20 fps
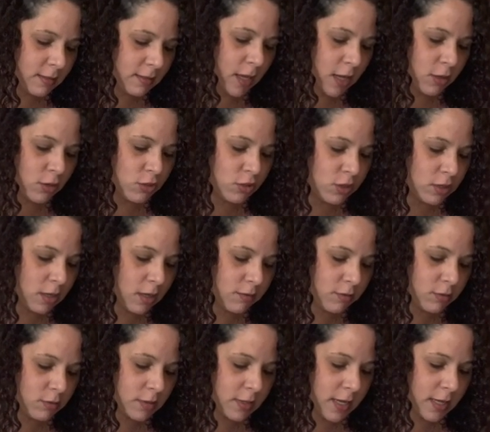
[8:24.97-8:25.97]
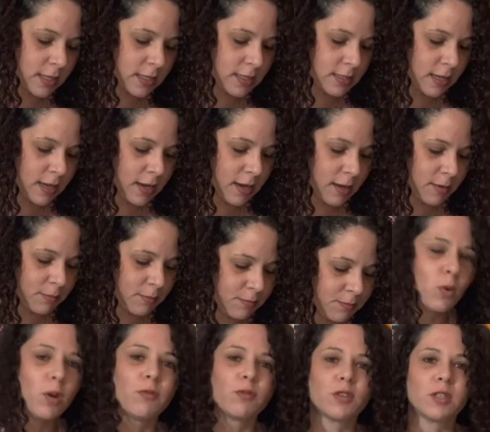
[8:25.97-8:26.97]
Energy level is not the same.
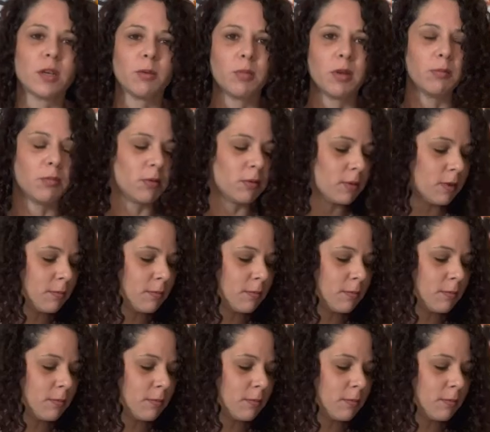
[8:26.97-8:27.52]
Well, for some people.